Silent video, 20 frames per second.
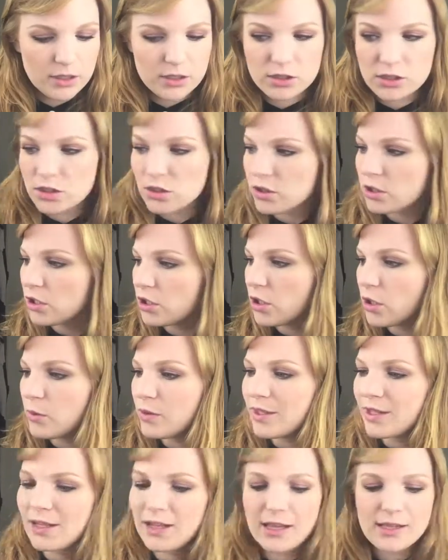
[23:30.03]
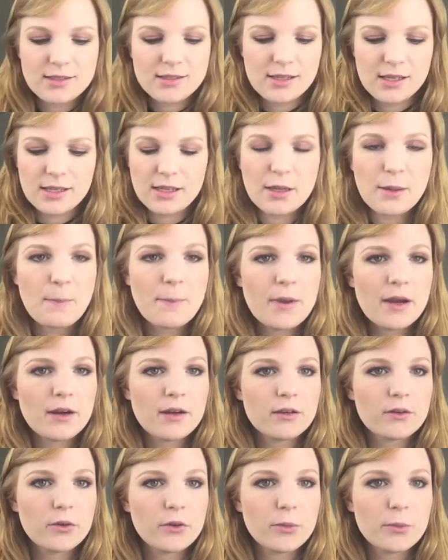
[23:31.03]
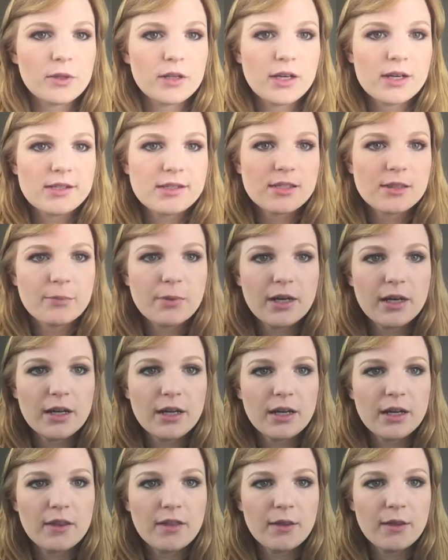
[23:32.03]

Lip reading: Just gonna go with the classic Mary Luminizer by